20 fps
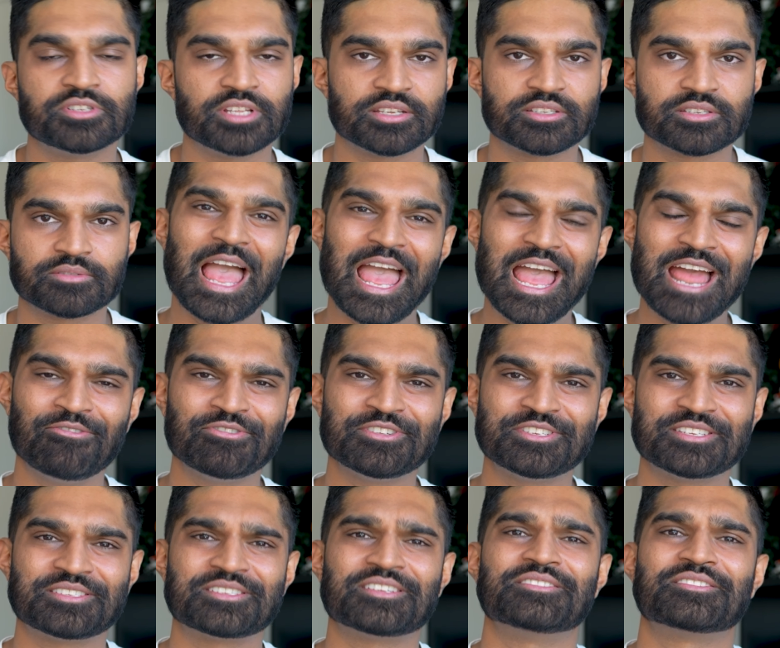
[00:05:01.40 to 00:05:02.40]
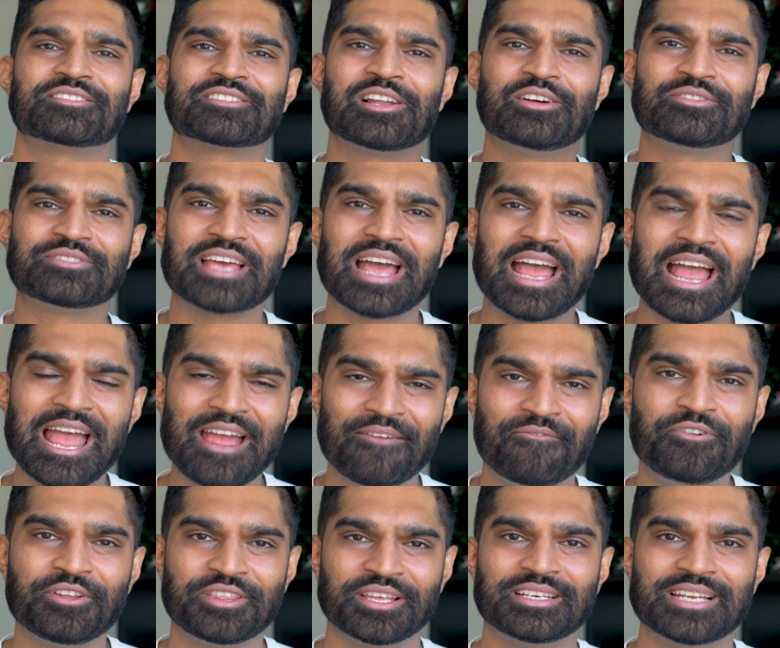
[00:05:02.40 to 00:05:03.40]
this. Air resistance slows
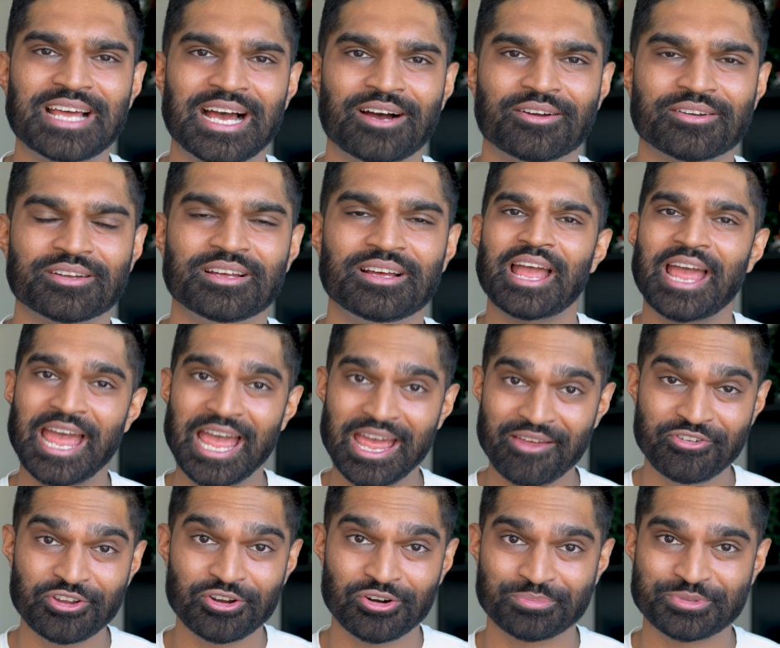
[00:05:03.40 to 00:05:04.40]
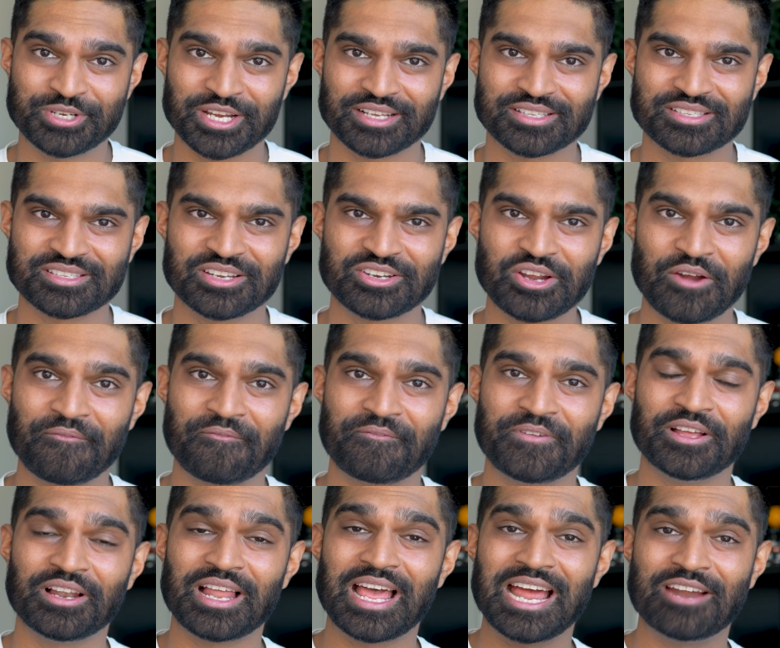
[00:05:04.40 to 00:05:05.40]
everything down. Heavier objects don't
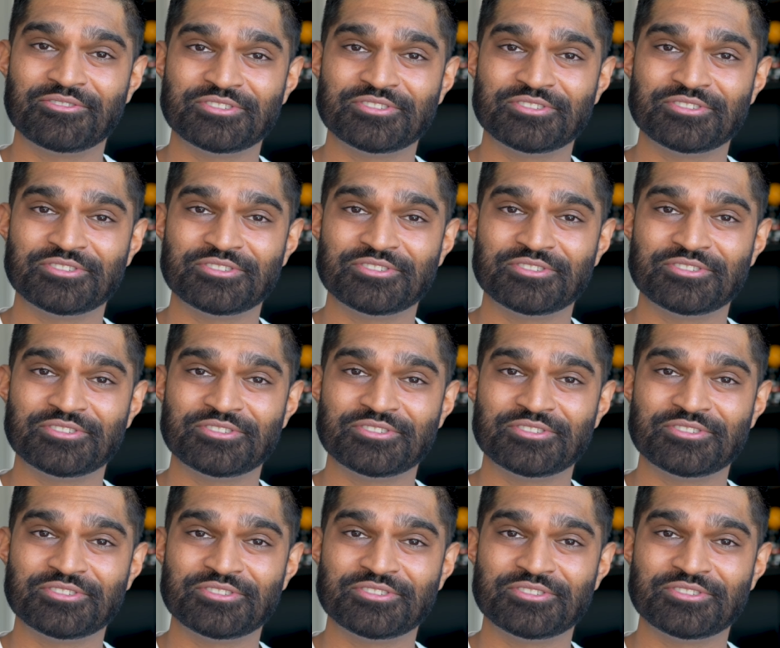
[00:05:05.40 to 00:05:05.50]
feel air